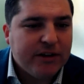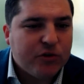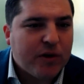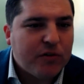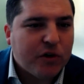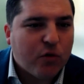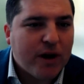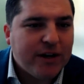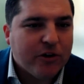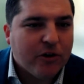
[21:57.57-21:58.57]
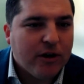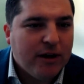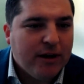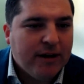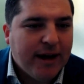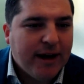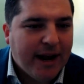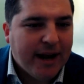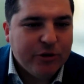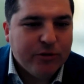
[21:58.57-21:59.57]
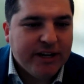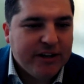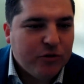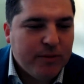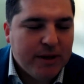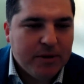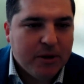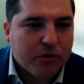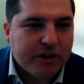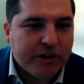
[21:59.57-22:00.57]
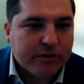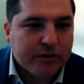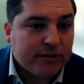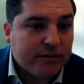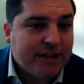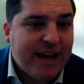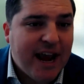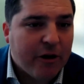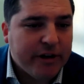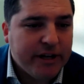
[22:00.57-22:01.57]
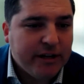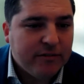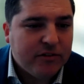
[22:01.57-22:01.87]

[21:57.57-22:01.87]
So as a creditor, and you get into maybe a particularly hairy